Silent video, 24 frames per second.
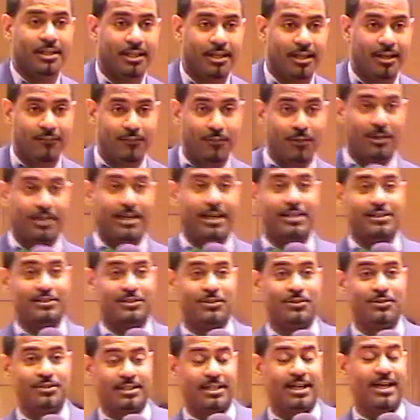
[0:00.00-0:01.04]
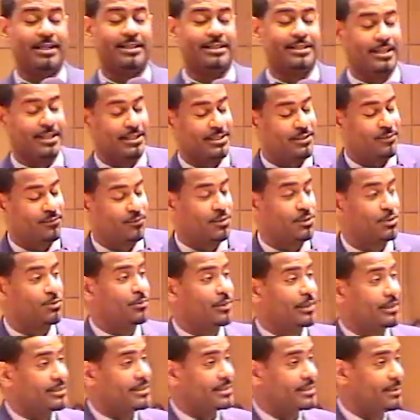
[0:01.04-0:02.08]
uh, for constitutes context of which
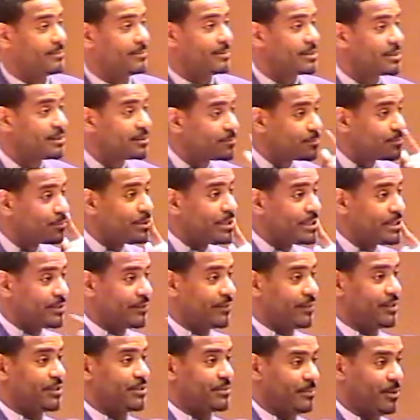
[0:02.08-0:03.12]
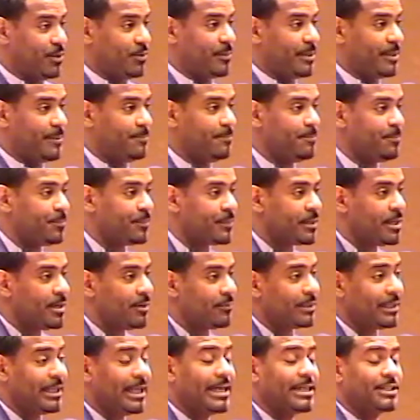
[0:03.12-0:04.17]
we attempt to preach at this moment,
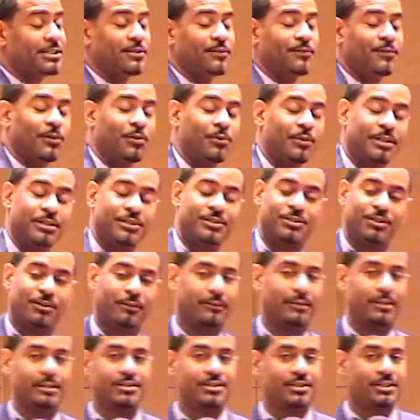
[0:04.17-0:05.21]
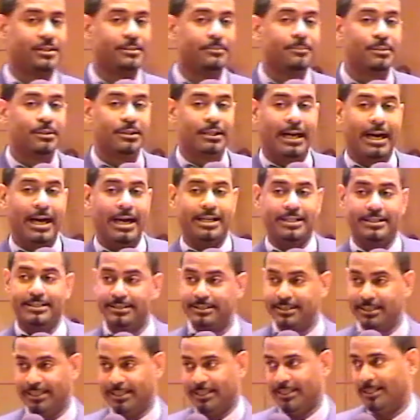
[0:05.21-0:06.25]
but I'd like to focus on this simple
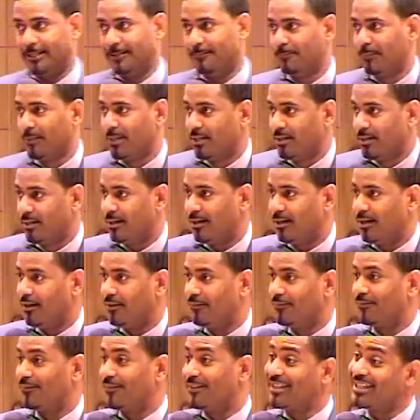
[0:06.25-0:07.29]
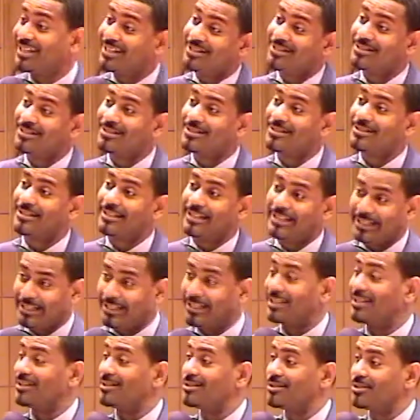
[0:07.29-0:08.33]
idea of this
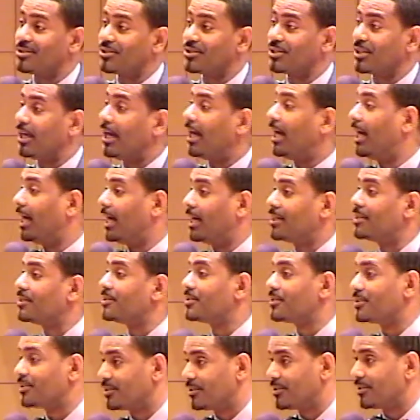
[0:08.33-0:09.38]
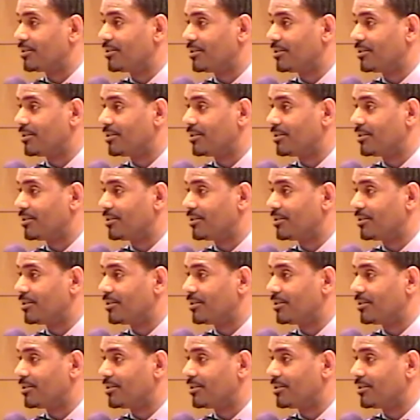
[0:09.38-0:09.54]
is us.